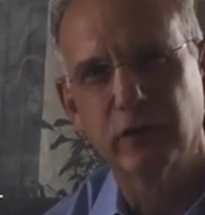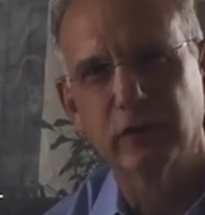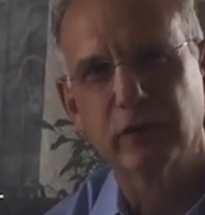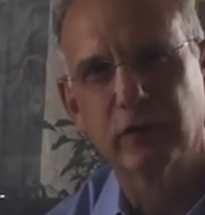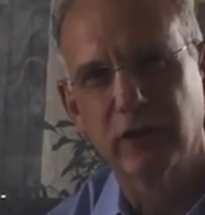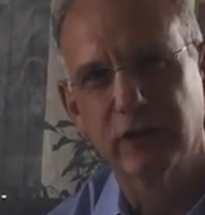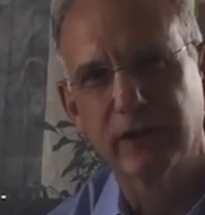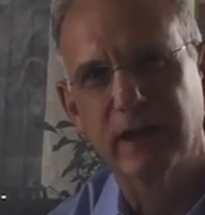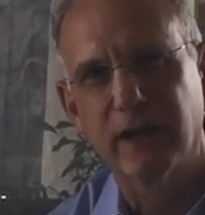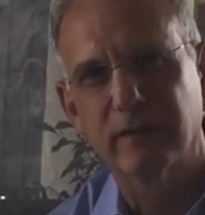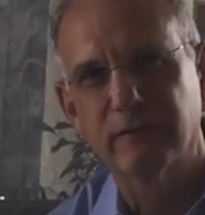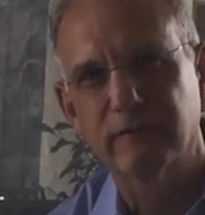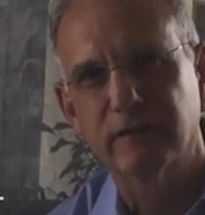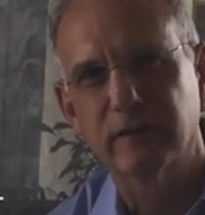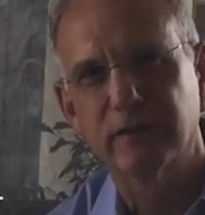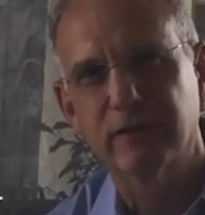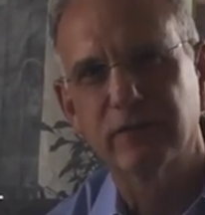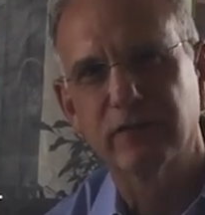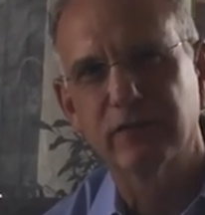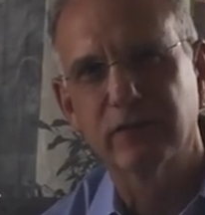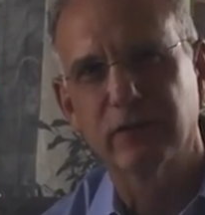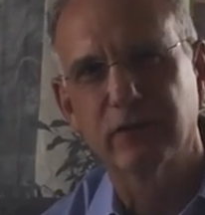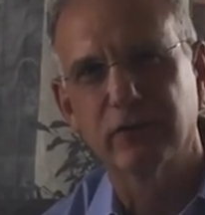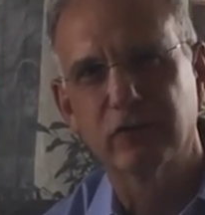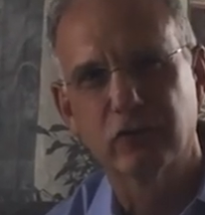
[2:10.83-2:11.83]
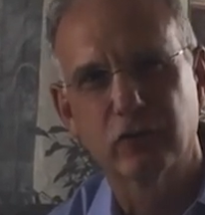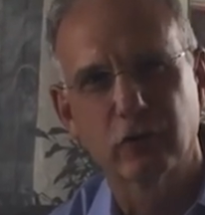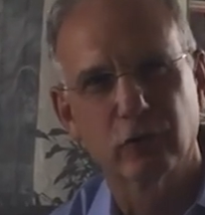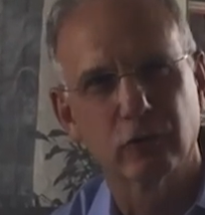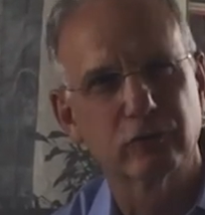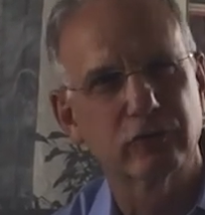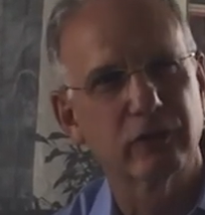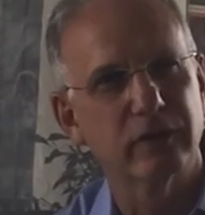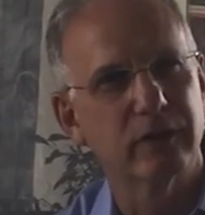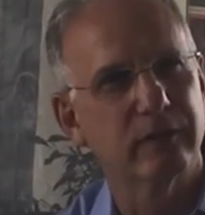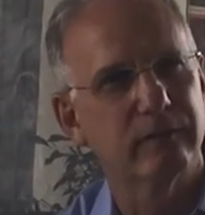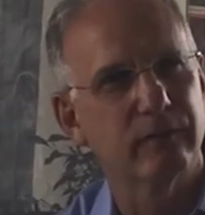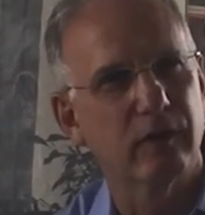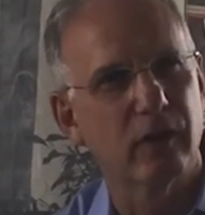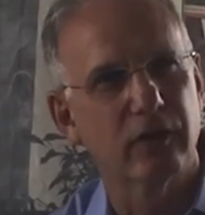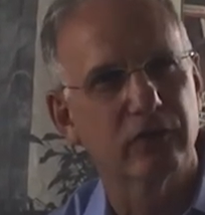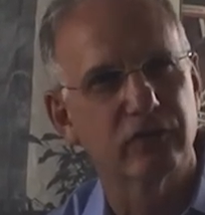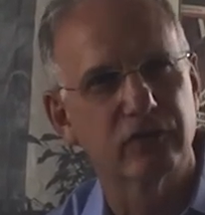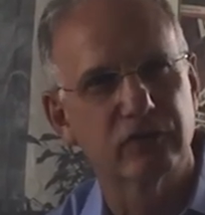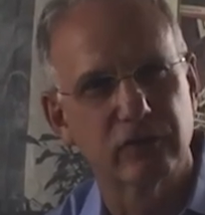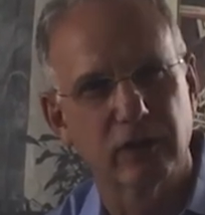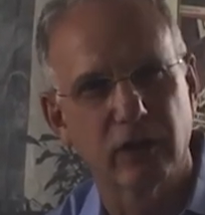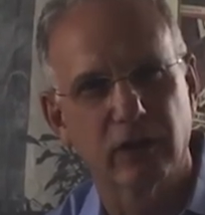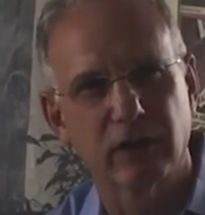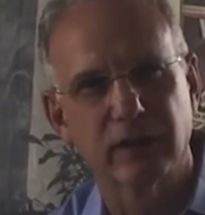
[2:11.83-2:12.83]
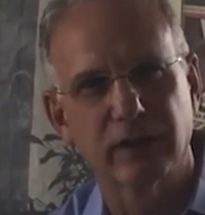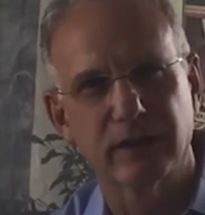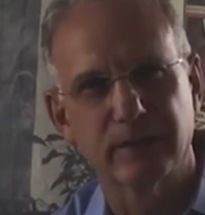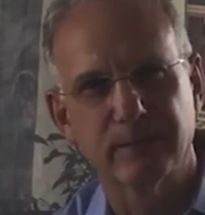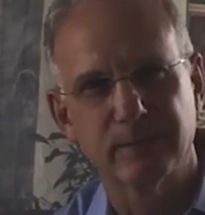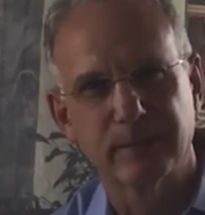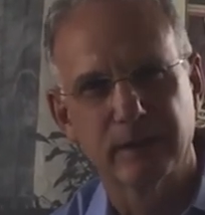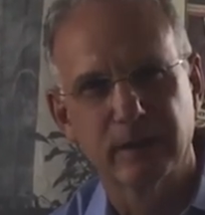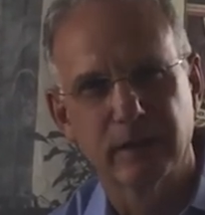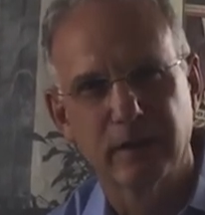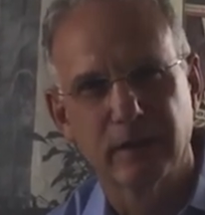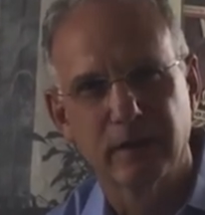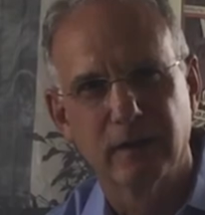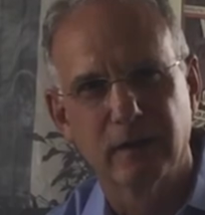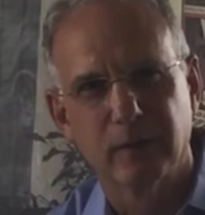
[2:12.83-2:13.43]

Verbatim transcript: of your good efforts, the children of Australia